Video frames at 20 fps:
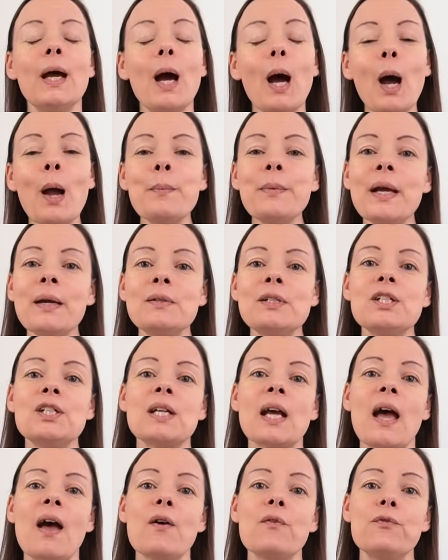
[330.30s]
I'm going to
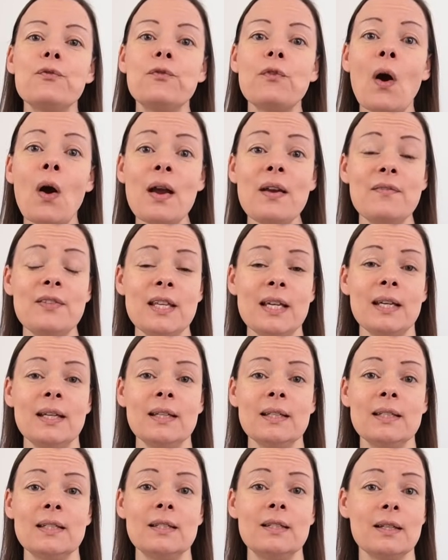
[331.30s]
share 5
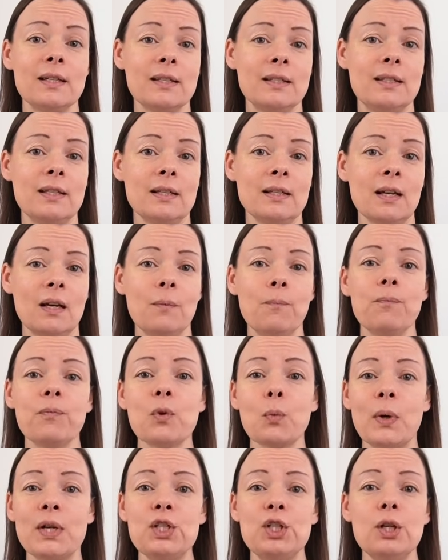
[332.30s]
things to consider
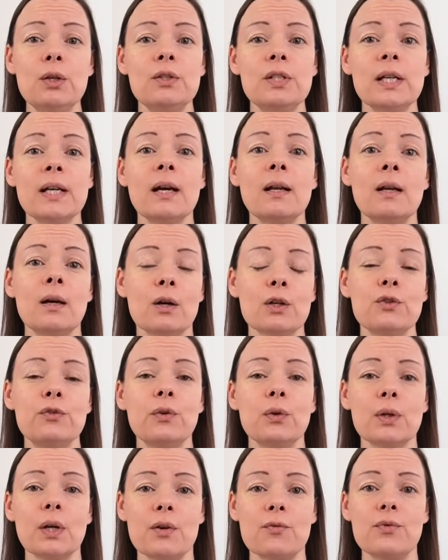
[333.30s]
when choosing a large
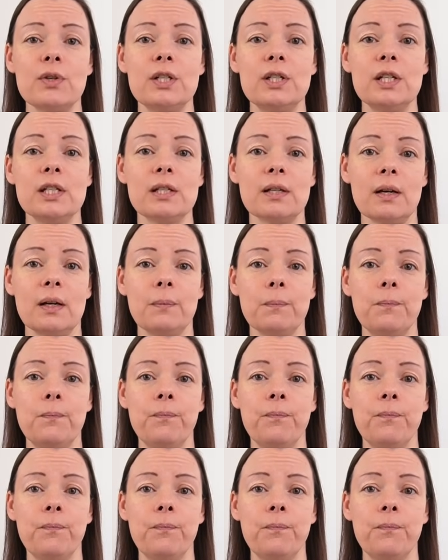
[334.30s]
full coverage design.